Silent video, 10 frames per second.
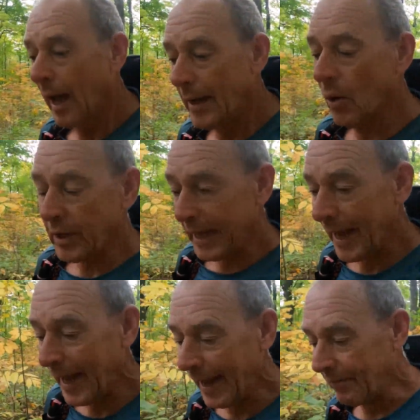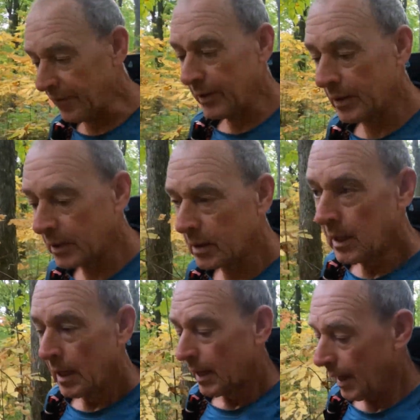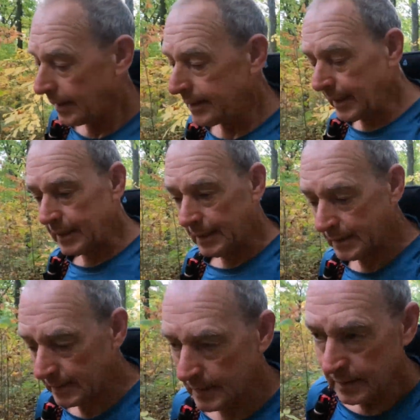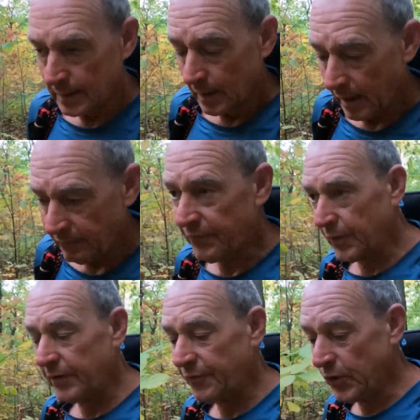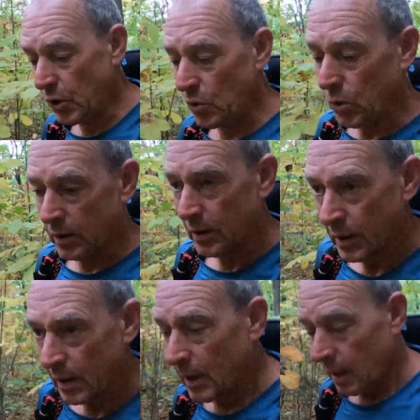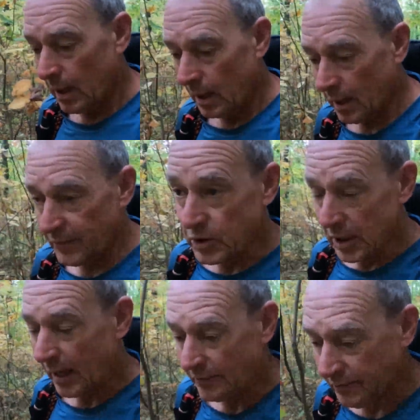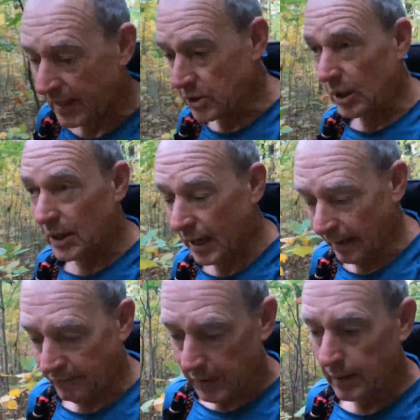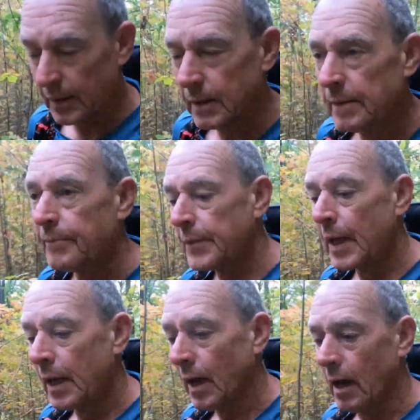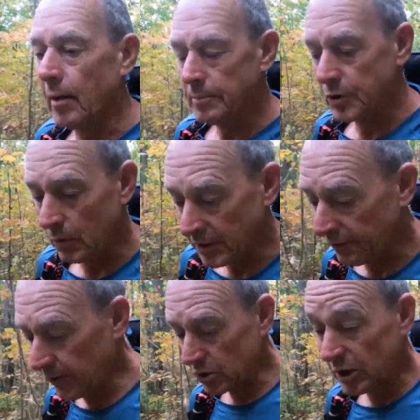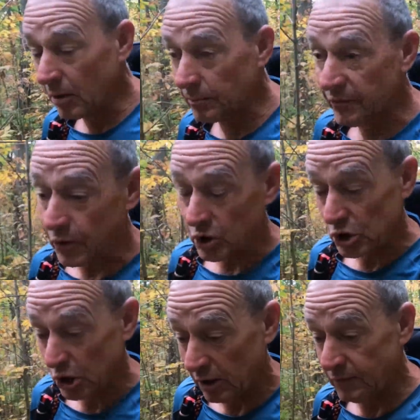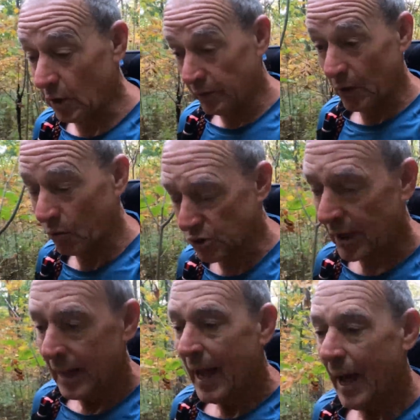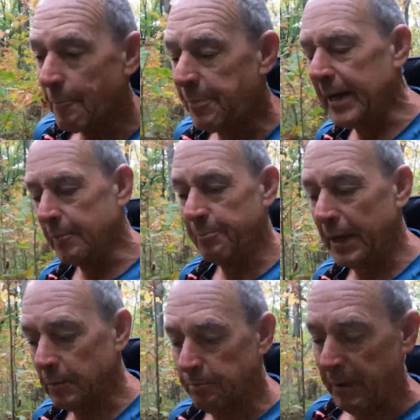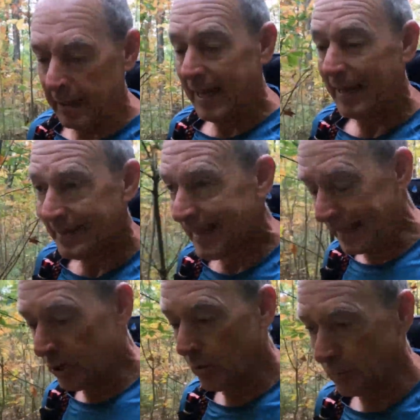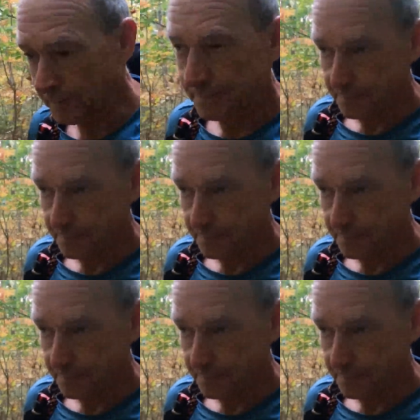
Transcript: I only have, I think, a very few of the Tyveks left. So it's first come, first served on those. A big thank you